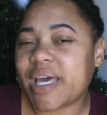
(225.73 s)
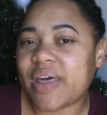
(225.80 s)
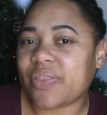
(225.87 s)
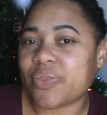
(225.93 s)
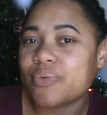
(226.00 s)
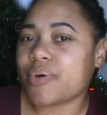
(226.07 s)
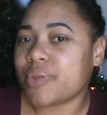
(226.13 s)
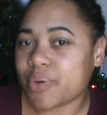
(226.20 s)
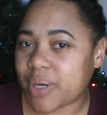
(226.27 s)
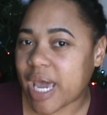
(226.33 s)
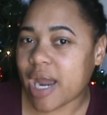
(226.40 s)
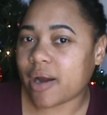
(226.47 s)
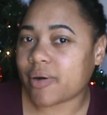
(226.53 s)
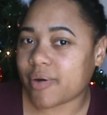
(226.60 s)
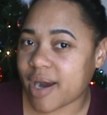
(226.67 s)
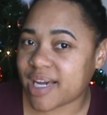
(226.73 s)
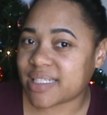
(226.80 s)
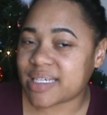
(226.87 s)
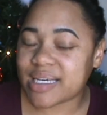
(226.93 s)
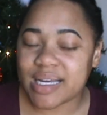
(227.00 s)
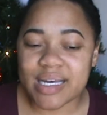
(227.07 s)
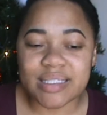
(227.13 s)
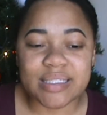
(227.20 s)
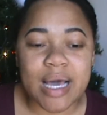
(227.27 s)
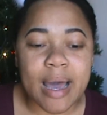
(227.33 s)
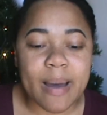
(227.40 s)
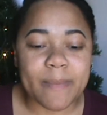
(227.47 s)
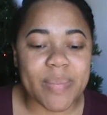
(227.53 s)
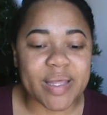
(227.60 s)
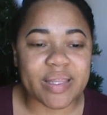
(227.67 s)
get through the craziness,
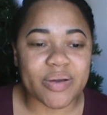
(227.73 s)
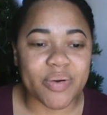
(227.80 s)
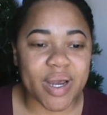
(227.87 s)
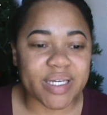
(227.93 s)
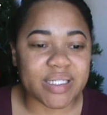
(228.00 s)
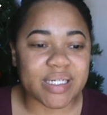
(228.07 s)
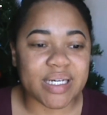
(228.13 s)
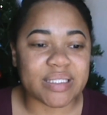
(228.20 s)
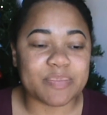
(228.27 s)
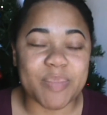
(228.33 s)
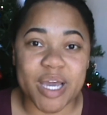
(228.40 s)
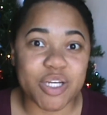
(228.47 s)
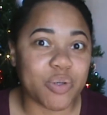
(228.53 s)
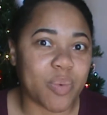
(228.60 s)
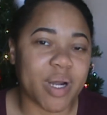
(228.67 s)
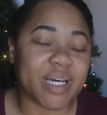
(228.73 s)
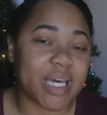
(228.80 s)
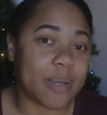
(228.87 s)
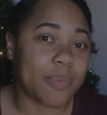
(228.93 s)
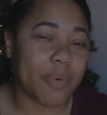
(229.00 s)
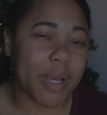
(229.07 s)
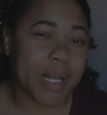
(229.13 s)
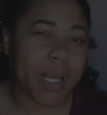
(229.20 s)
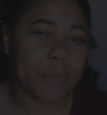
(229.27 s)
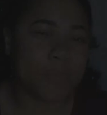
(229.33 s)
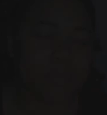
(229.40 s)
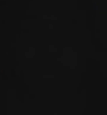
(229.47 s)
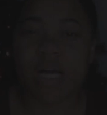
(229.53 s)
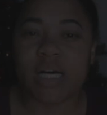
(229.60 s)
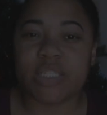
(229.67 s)
but the craziness made you want to keep reading.
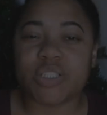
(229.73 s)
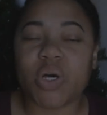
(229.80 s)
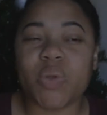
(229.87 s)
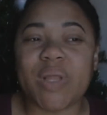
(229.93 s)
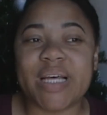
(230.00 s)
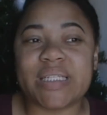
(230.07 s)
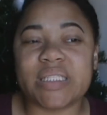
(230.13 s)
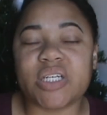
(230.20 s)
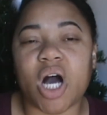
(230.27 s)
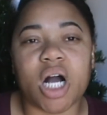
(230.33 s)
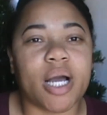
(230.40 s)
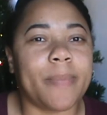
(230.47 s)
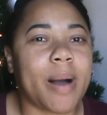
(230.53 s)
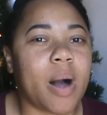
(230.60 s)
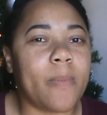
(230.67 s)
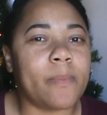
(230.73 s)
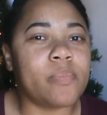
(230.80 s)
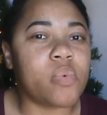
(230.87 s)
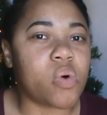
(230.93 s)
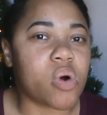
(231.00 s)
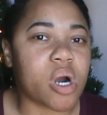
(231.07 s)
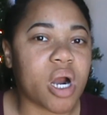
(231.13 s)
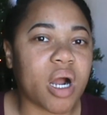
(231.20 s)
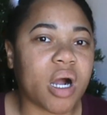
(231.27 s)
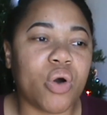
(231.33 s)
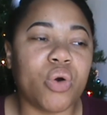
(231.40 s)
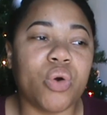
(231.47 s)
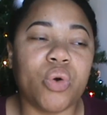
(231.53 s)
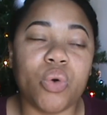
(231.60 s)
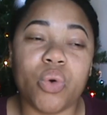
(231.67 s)
So let's talk about more
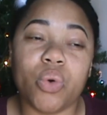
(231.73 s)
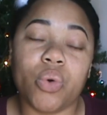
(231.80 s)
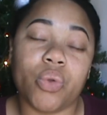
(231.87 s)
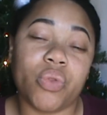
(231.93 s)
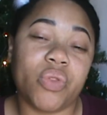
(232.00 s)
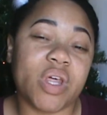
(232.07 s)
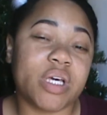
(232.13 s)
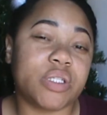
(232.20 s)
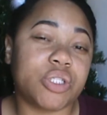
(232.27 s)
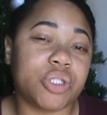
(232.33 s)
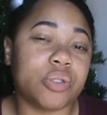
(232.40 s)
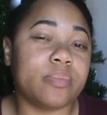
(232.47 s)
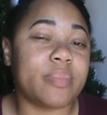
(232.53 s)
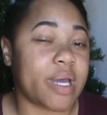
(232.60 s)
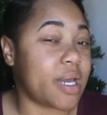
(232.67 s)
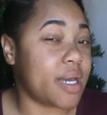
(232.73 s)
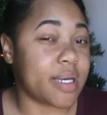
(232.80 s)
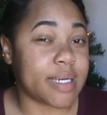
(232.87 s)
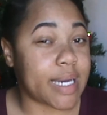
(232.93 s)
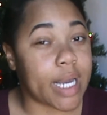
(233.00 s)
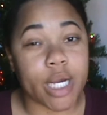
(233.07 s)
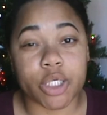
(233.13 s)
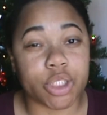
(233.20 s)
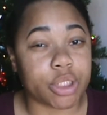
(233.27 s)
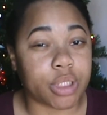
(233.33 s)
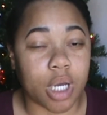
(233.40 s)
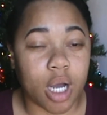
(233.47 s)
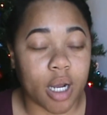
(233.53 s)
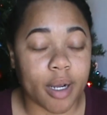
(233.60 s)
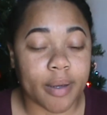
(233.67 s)
who these two main characters
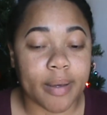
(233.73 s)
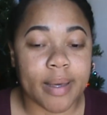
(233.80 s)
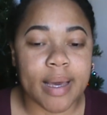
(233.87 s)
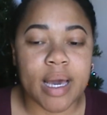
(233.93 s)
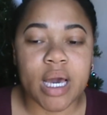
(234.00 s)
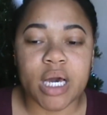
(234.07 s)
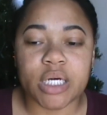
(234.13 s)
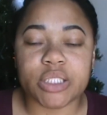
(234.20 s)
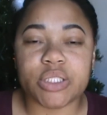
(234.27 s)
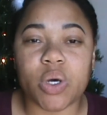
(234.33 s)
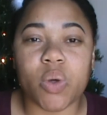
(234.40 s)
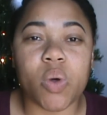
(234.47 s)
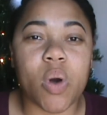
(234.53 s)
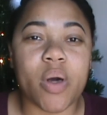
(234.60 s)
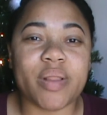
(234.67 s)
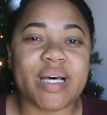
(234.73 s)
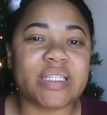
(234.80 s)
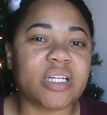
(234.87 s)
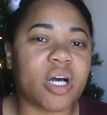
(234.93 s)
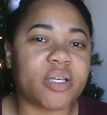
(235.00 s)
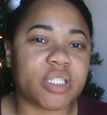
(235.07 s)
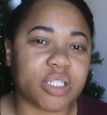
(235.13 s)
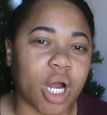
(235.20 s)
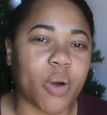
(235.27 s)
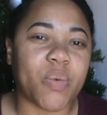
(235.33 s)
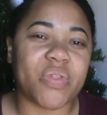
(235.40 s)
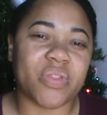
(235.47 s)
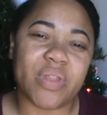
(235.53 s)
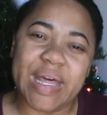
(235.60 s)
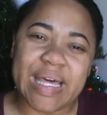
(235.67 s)
are. So let's start
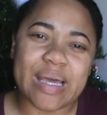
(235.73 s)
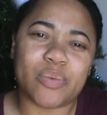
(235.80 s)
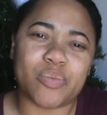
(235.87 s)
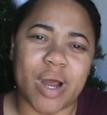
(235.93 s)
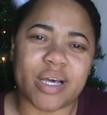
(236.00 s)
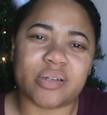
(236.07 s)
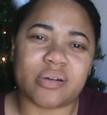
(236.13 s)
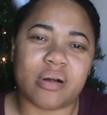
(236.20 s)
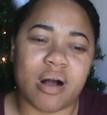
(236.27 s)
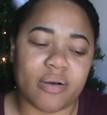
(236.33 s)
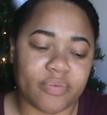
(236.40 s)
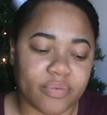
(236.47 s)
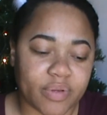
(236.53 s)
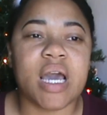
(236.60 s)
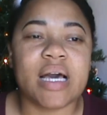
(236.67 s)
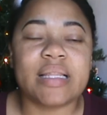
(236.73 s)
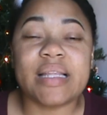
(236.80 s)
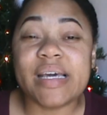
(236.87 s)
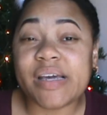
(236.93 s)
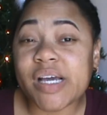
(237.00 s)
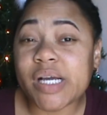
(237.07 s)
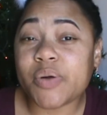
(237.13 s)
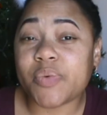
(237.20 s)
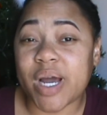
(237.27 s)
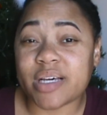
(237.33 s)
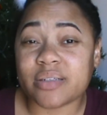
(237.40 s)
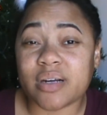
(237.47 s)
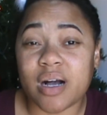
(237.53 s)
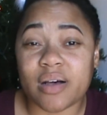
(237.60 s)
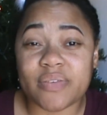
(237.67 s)
with Lincoln Rascroft. Lincoln
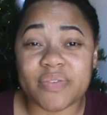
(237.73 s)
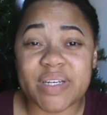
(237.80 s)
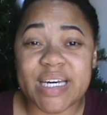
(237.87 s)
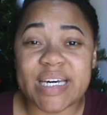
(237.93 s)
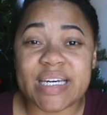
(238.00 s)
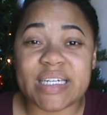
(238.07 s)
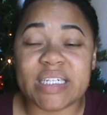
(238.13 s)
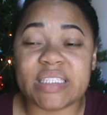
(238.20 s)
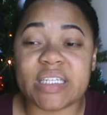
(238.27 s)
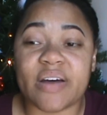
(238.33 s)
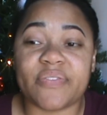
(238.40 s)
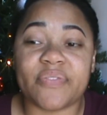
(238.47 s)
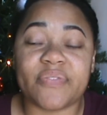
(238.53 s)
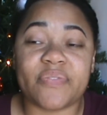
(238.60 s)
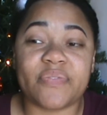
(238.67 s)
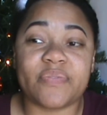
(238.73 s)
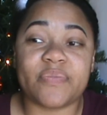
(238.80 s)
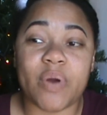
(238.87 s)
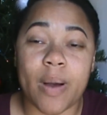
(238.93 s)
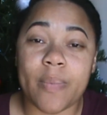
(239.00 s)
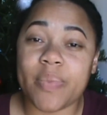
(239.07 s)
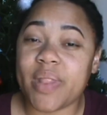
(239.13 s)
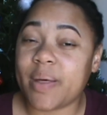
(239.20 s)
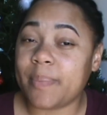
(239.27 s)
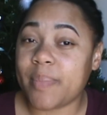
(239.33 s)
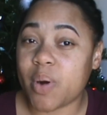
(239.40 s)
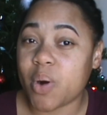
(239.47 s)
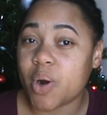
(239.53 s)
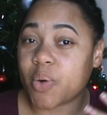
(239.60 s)
Rascroft is from the more